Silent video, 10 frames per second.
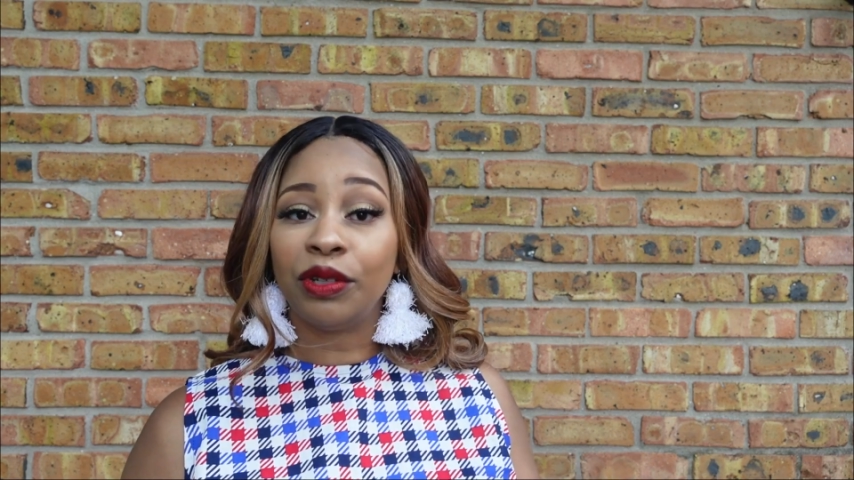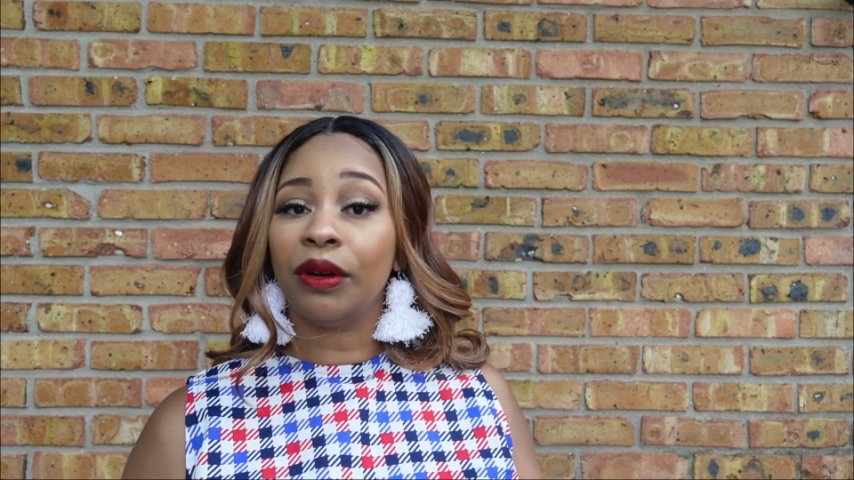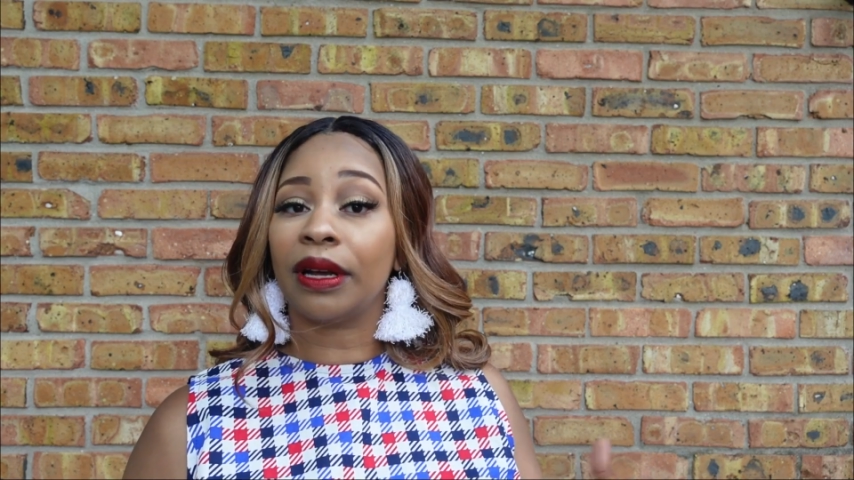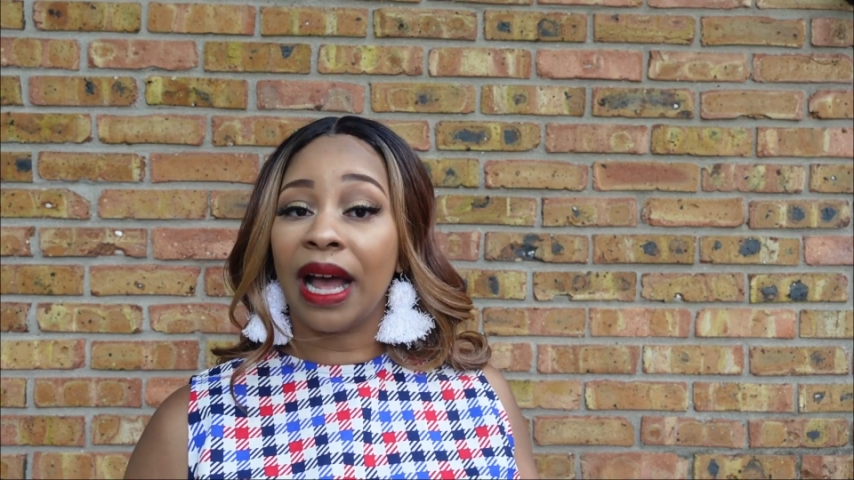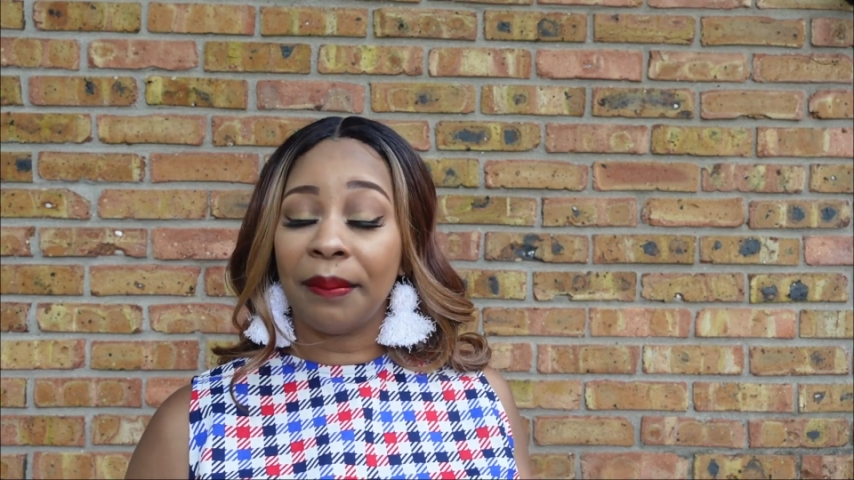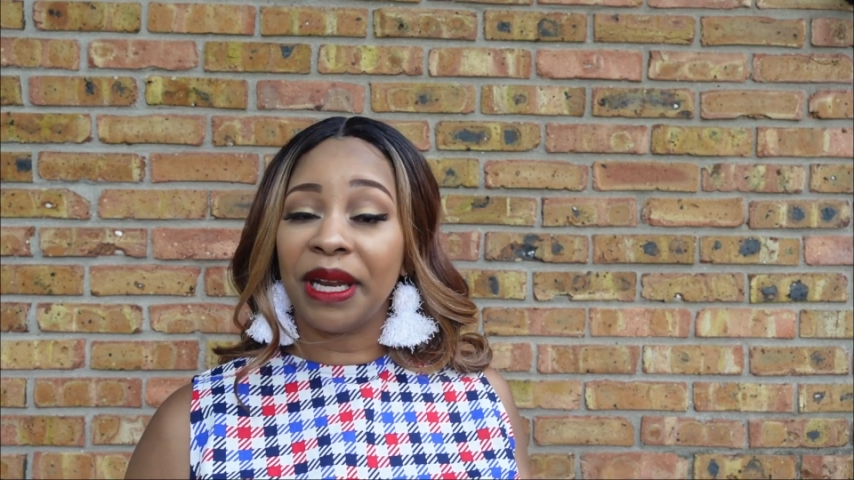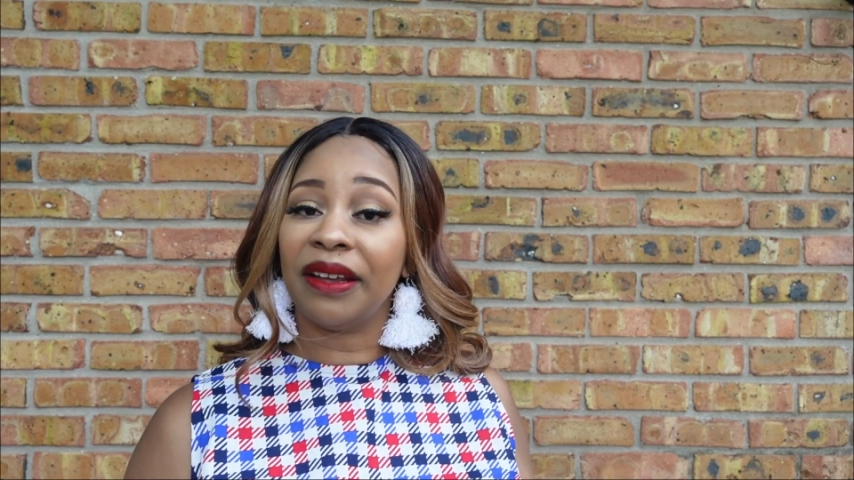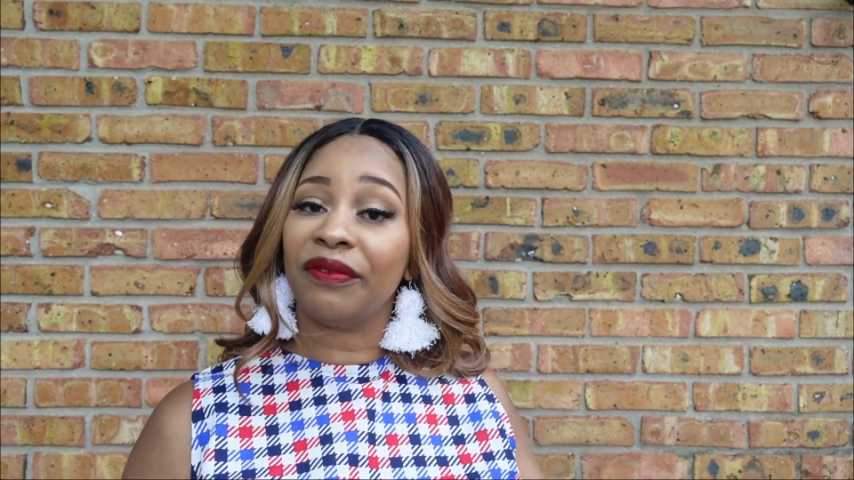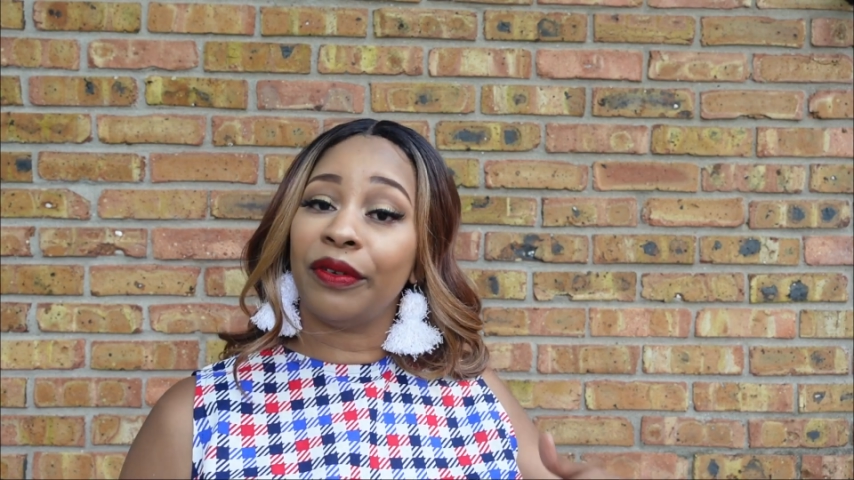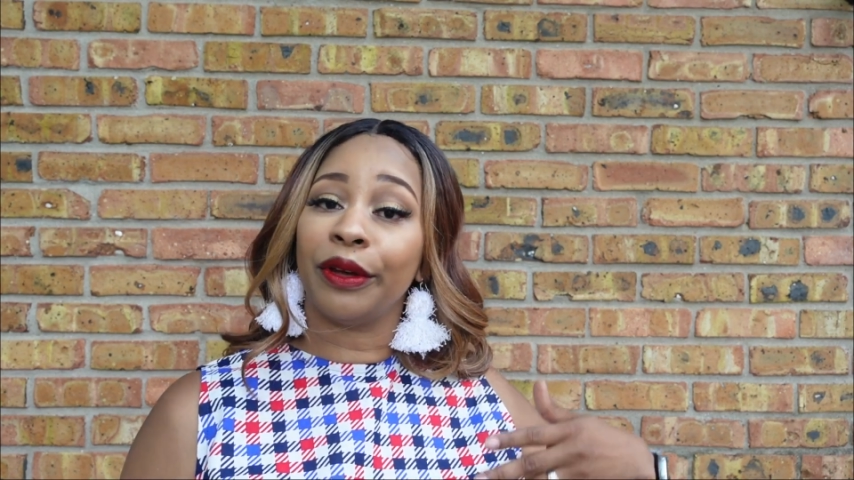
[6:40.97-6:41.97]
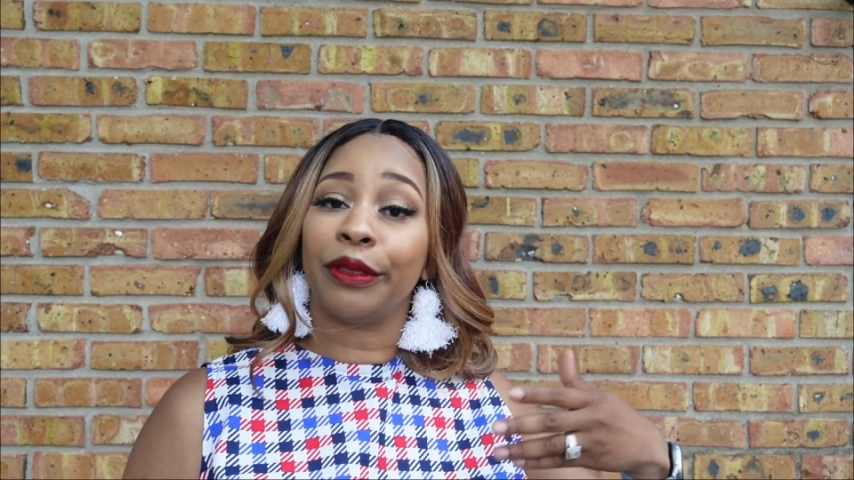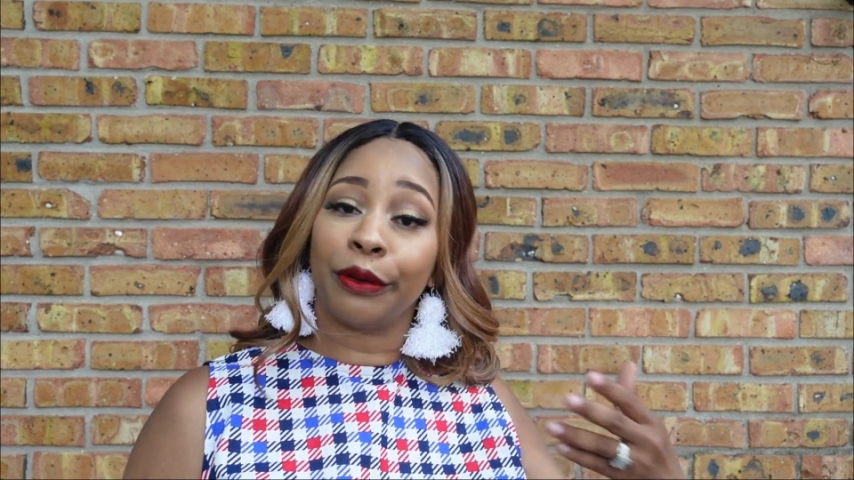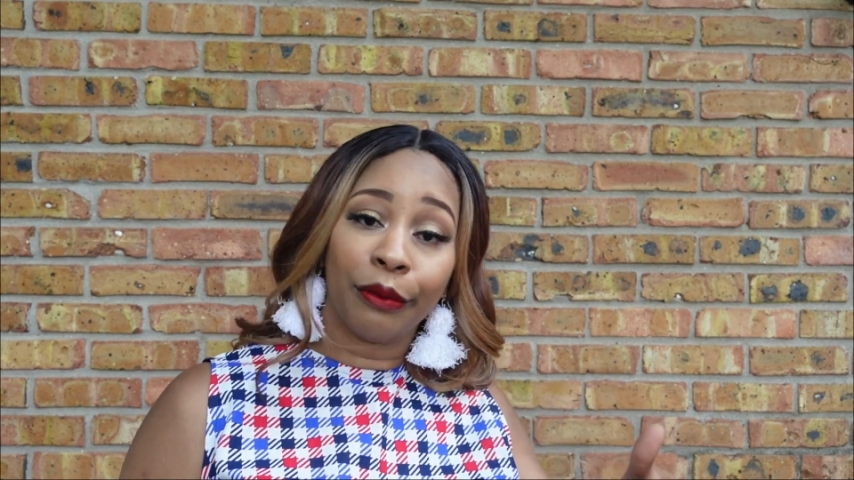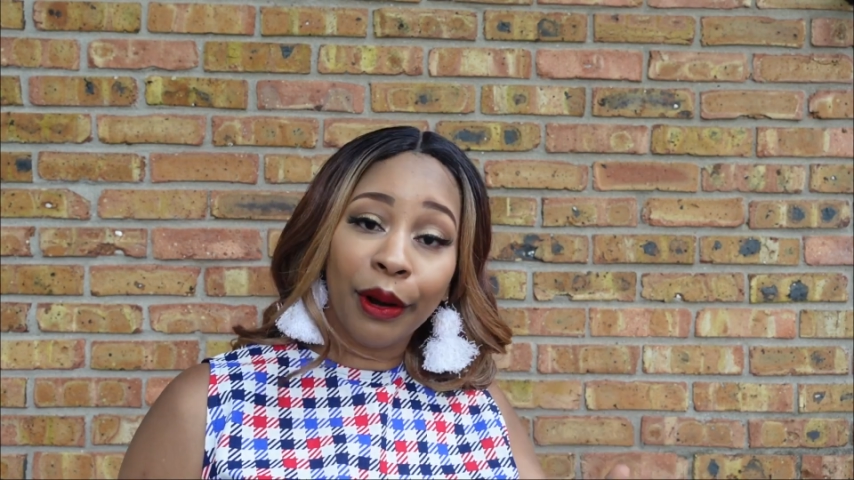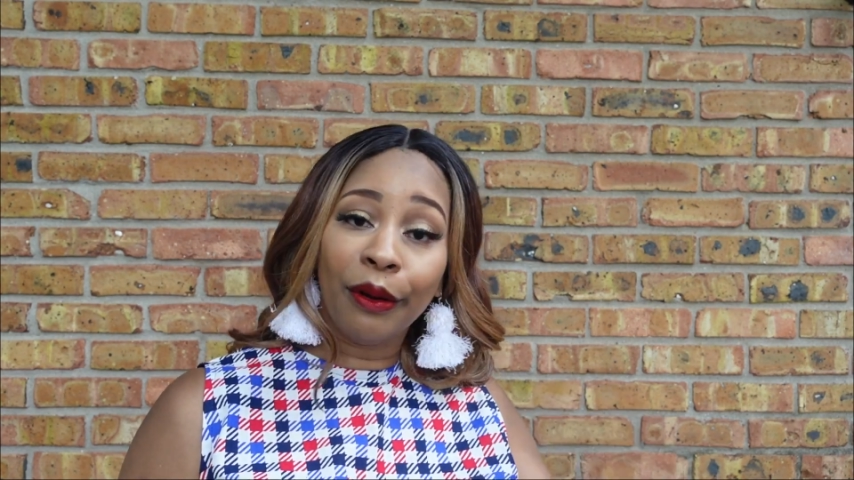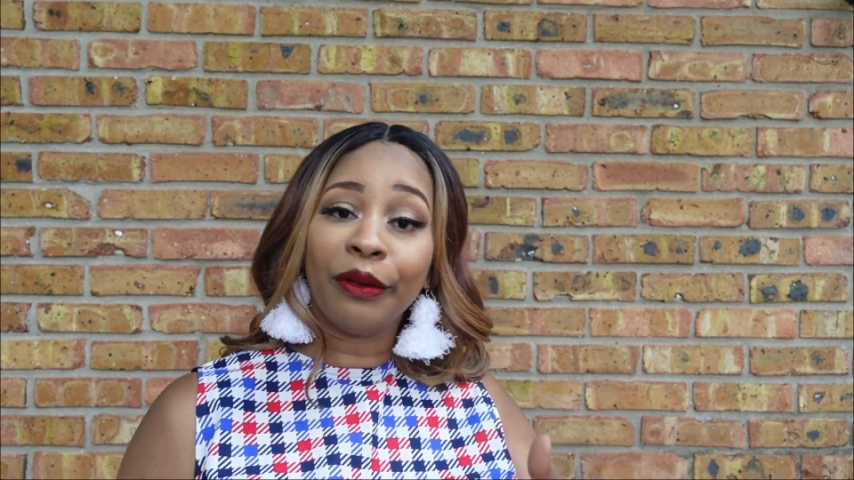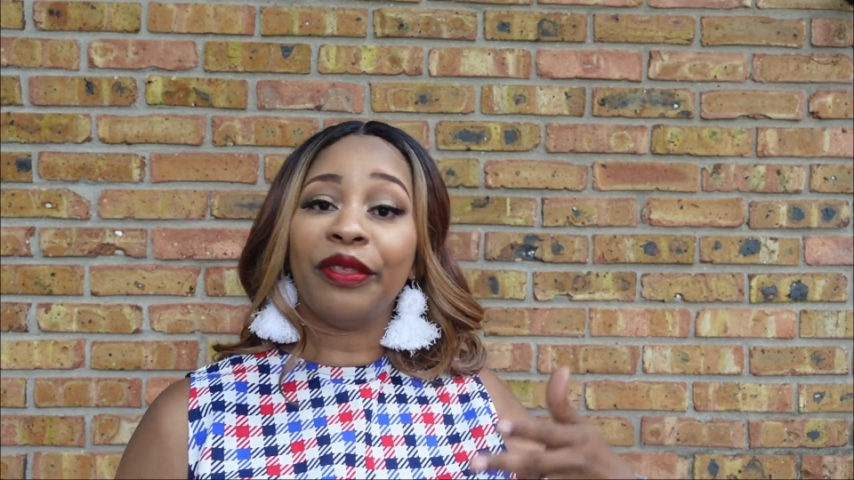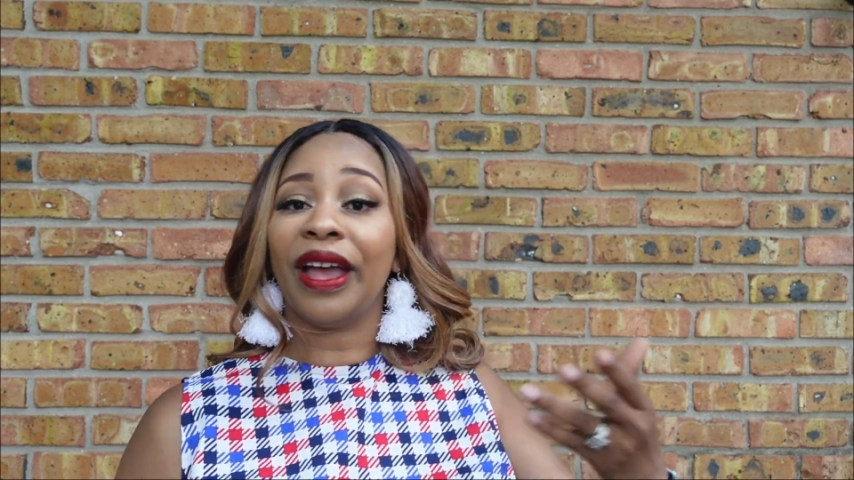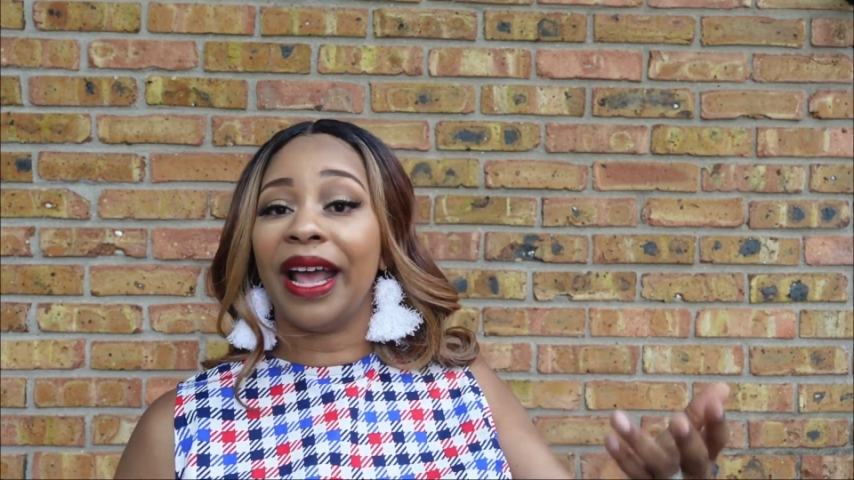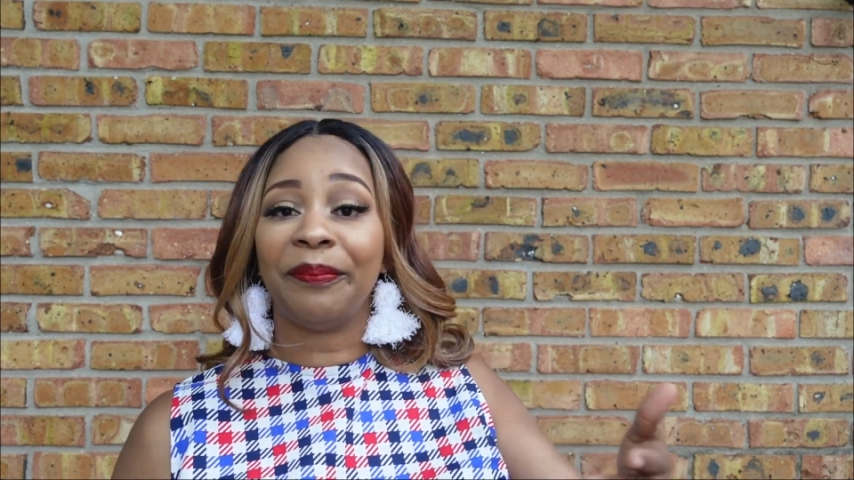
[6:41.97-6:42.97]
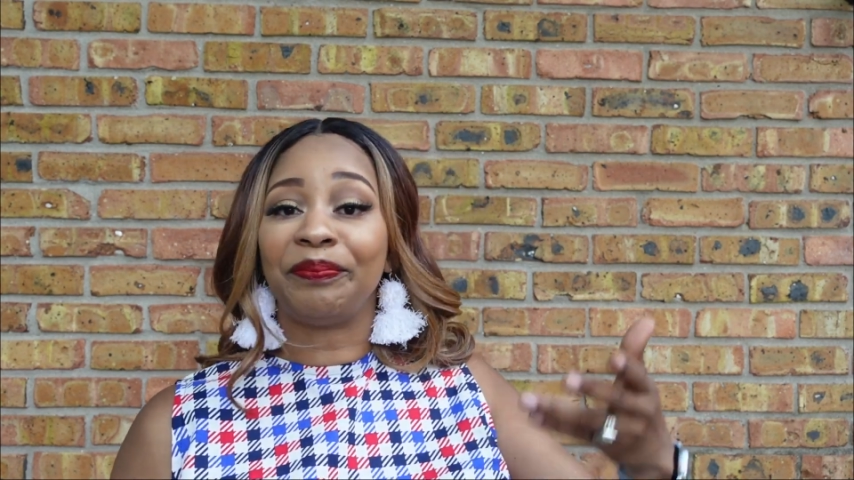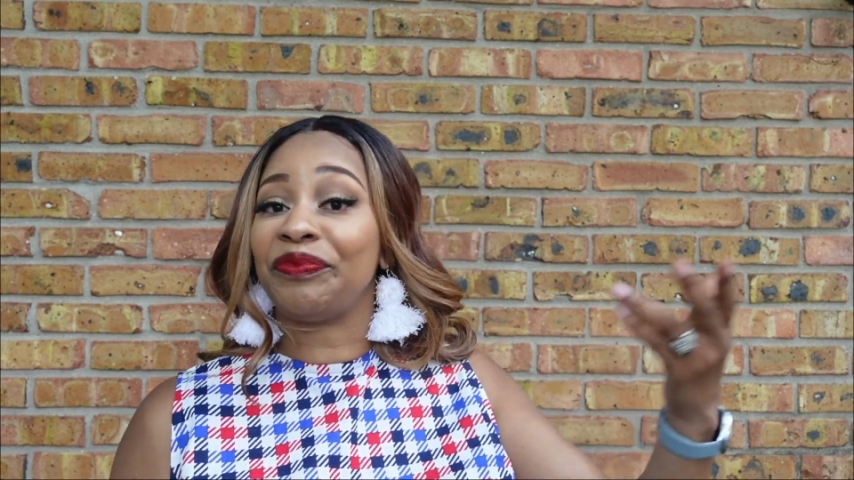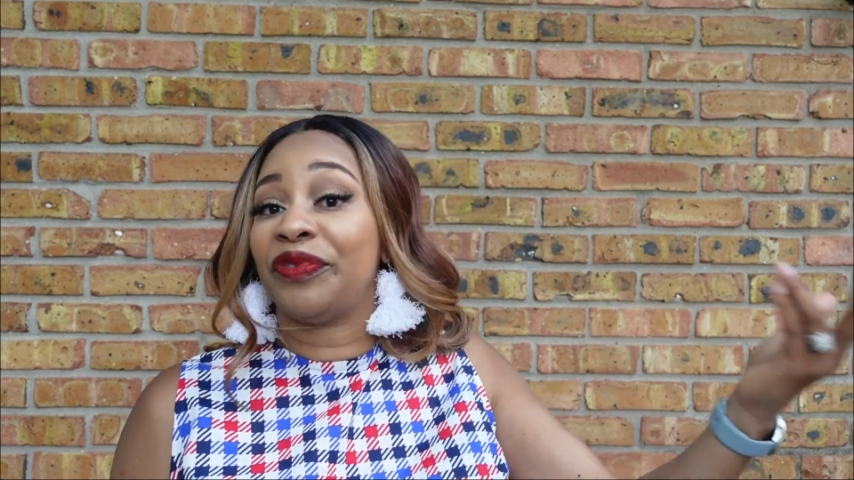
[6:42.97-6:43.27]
to accommodate for the growth that